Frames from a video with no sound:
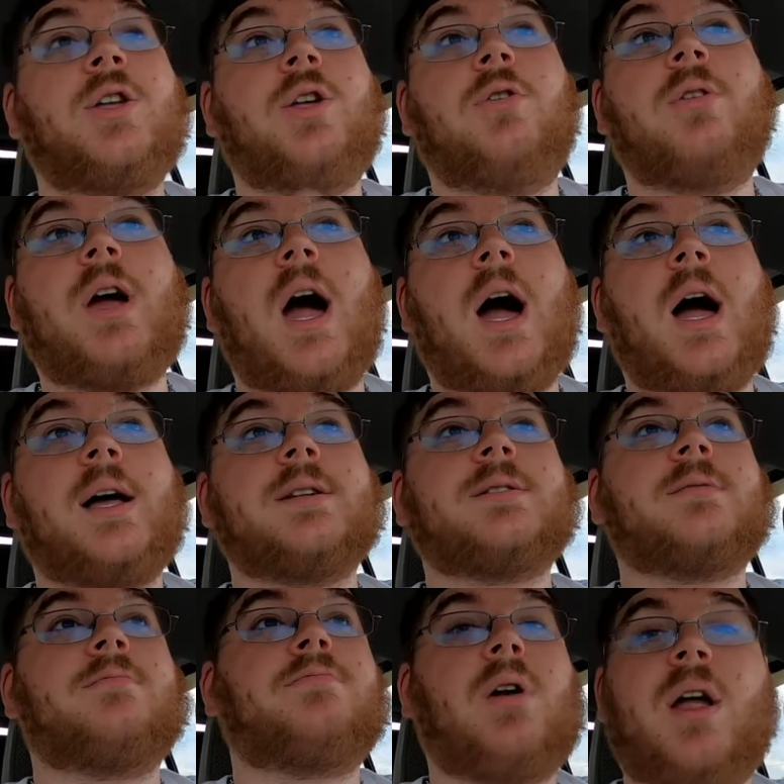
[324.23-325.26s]
You
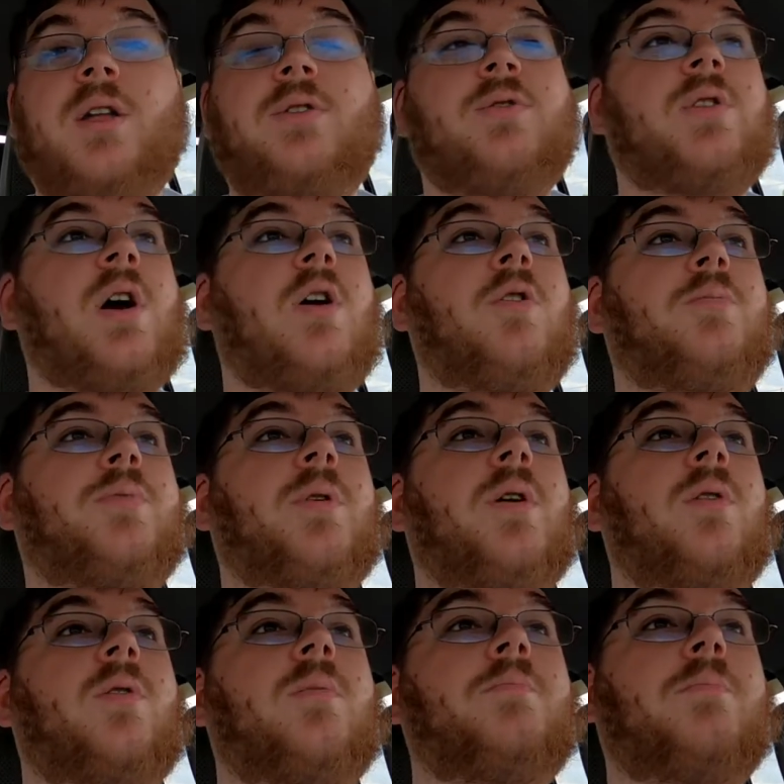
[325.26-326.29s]
guys, brand new
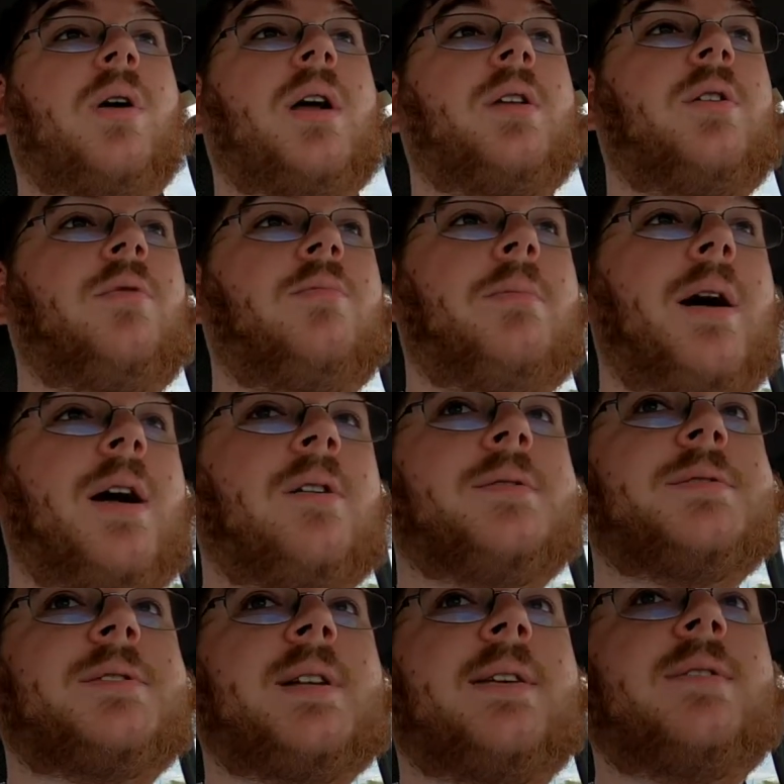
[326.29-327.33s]
GoPro, brand new
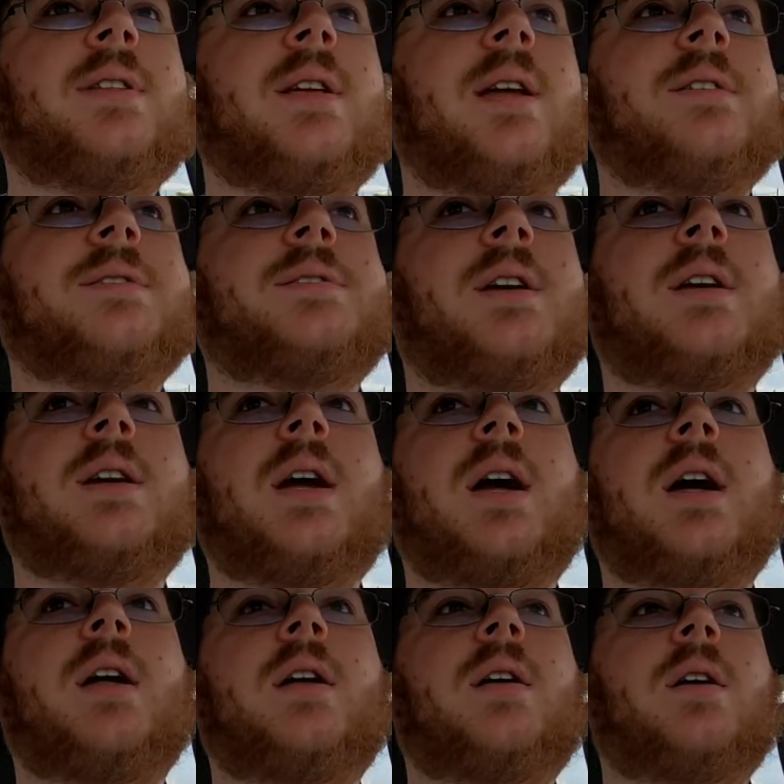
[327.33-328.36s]
mounts and everything else like
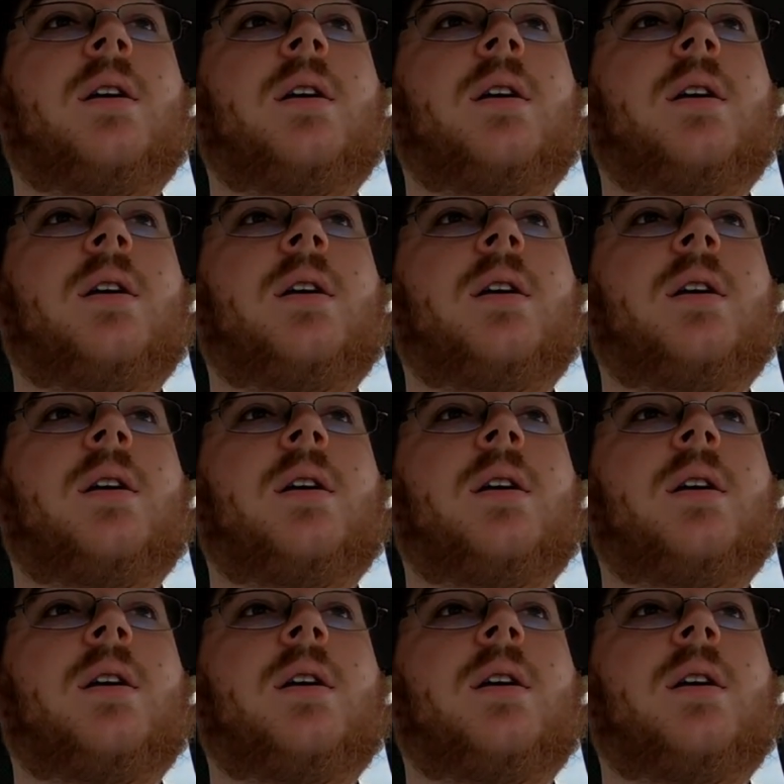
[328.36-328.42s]
that.